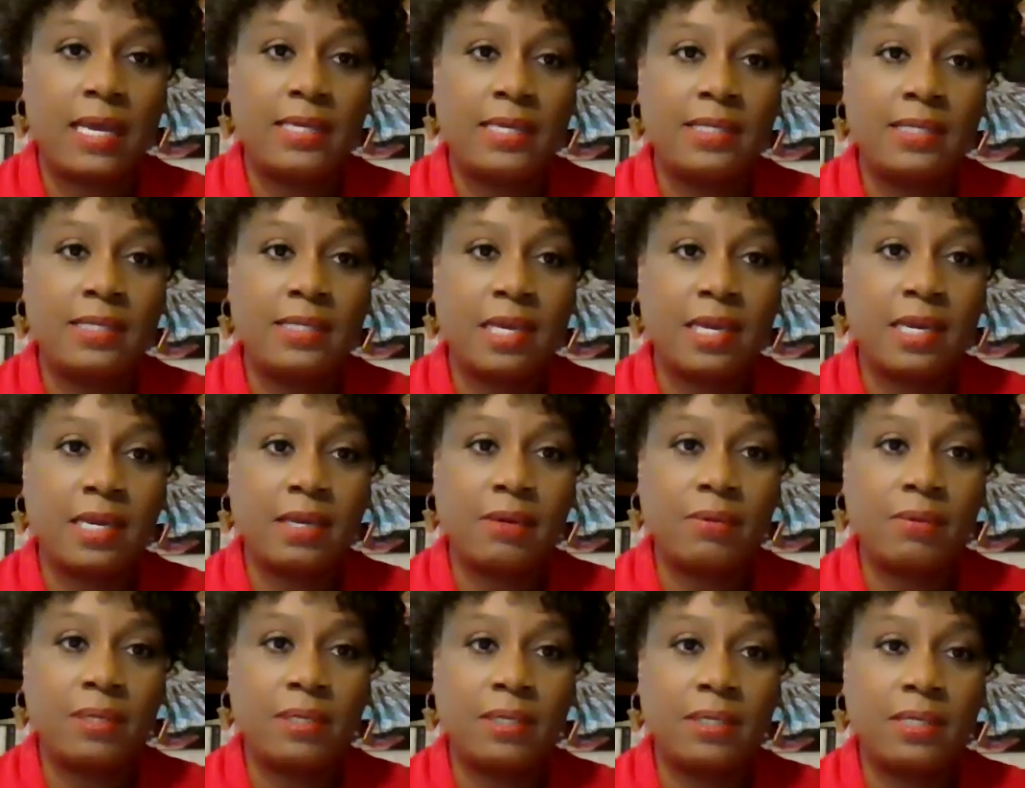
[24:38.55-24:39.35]
I
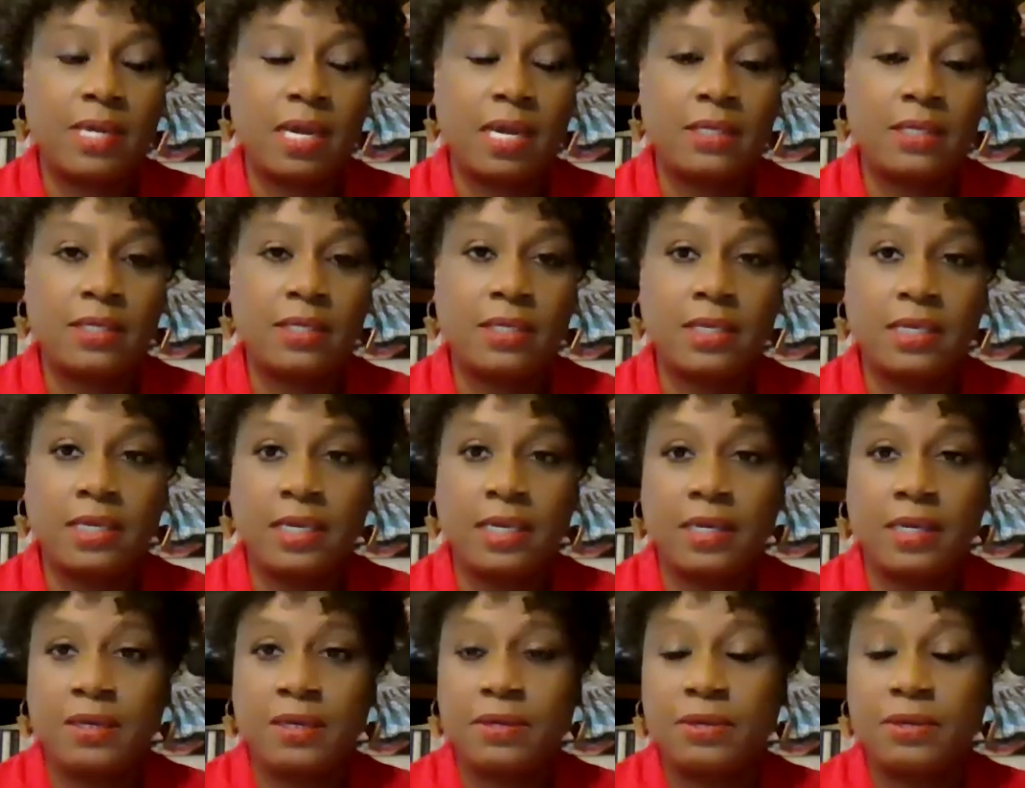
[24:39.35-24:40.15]
study with
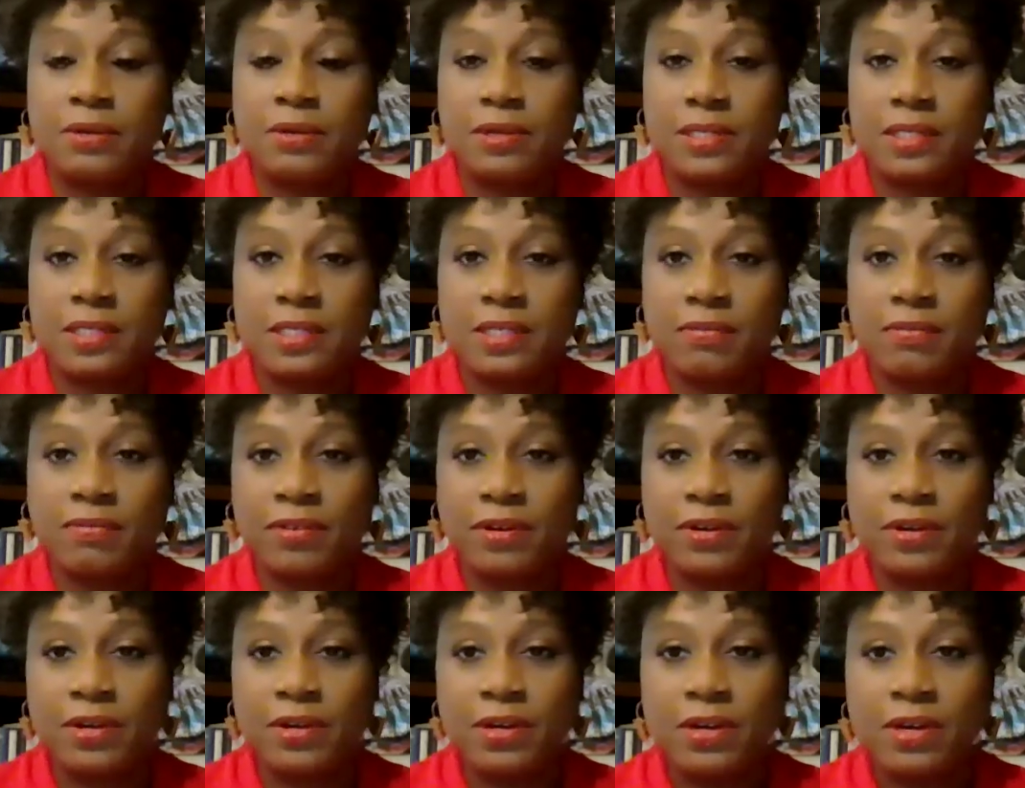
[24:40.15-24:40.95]
Dr. Gail
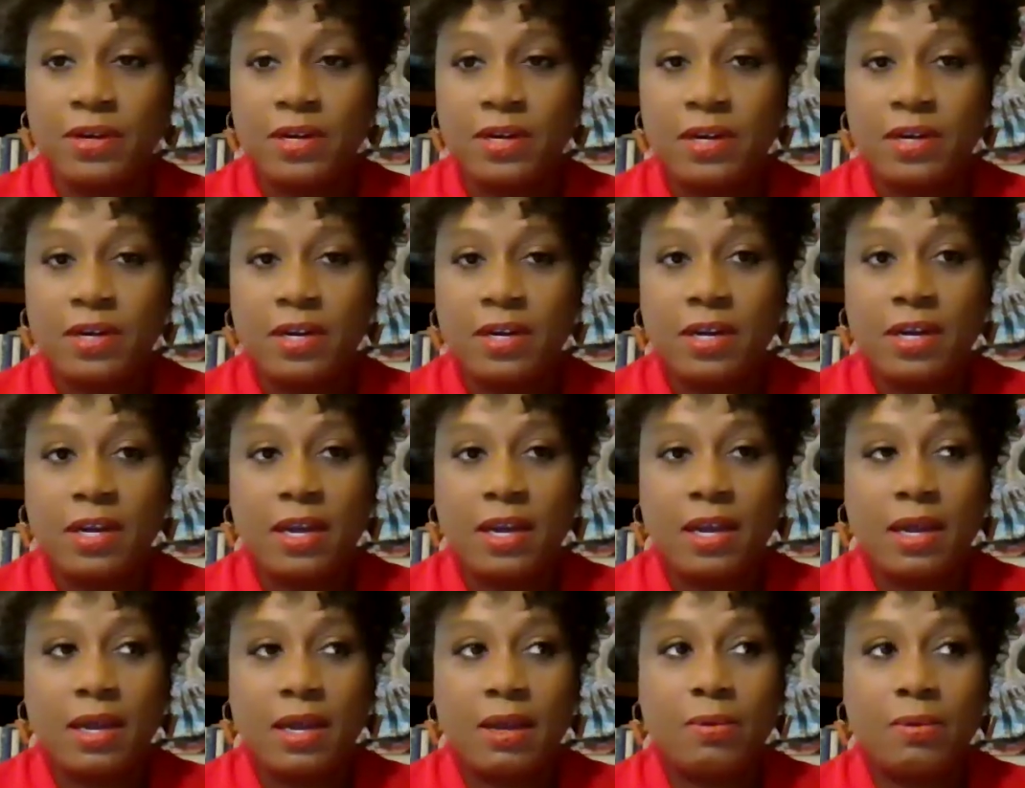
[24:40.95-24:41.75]
Christopher
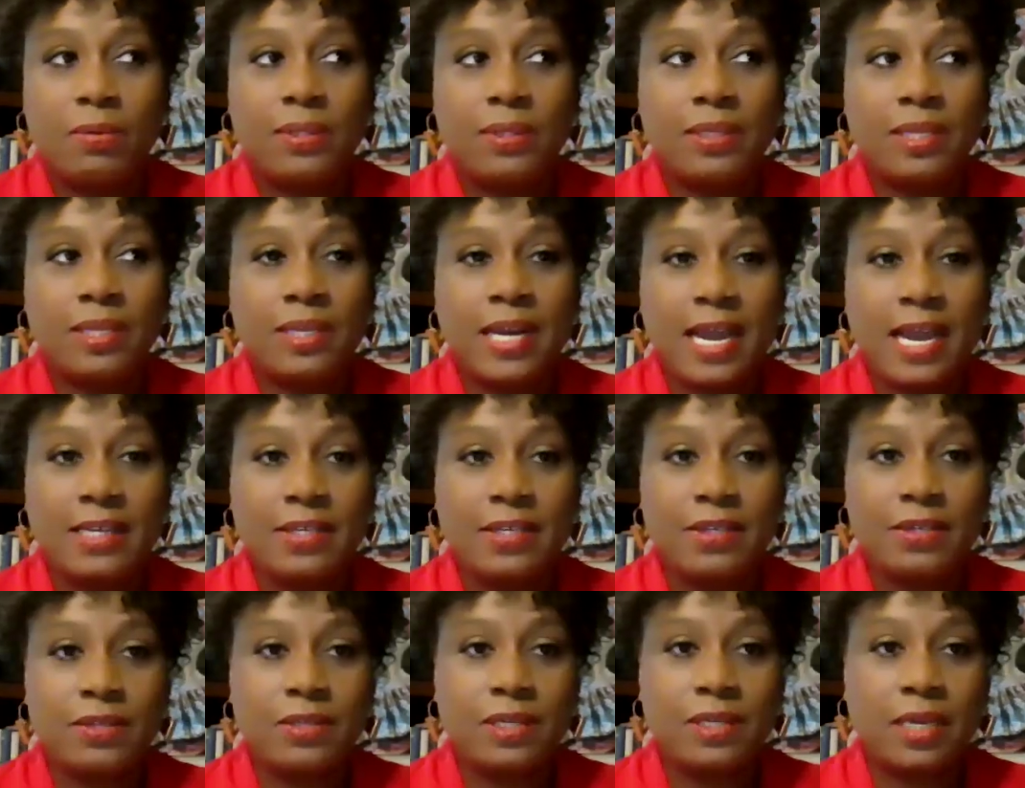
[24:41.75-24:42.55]
with the
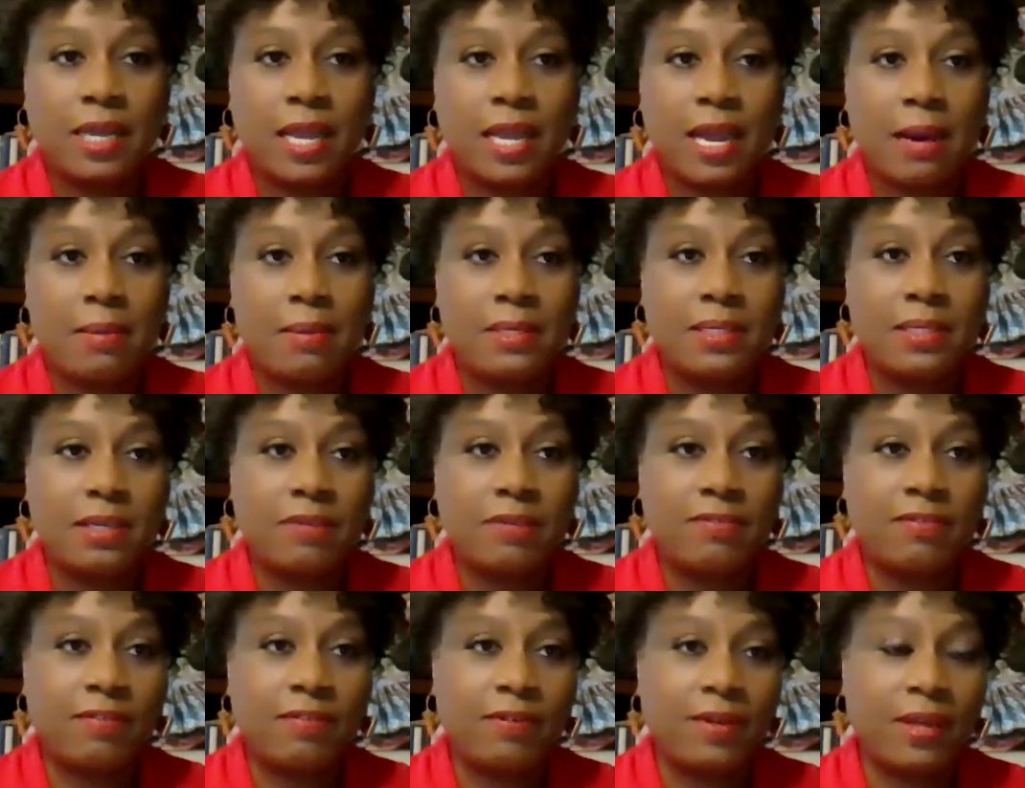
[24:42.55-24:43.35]
National
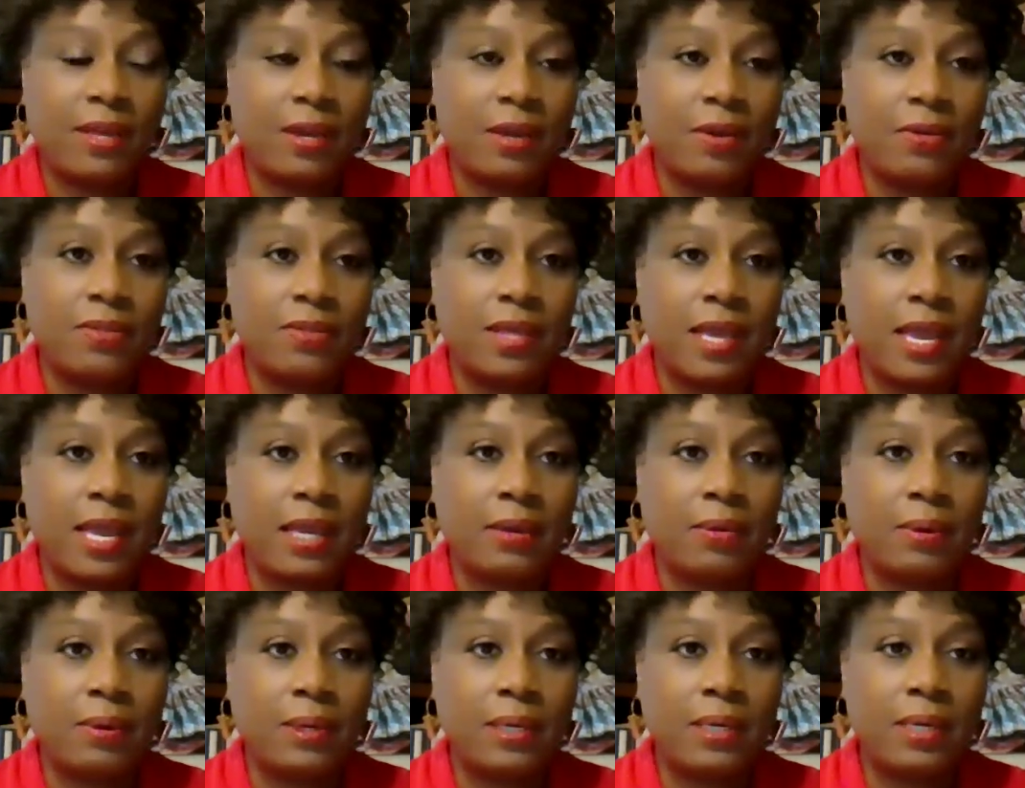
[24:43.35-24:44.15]
Collaborative of
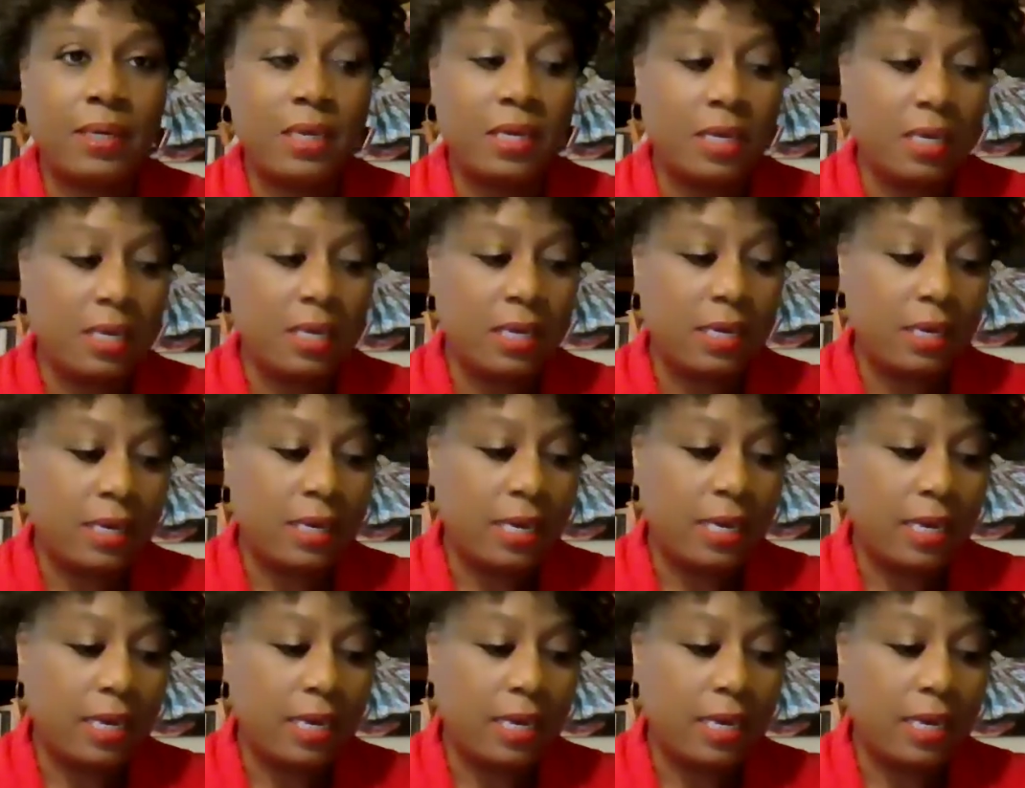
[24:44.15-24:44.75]
Health Equity.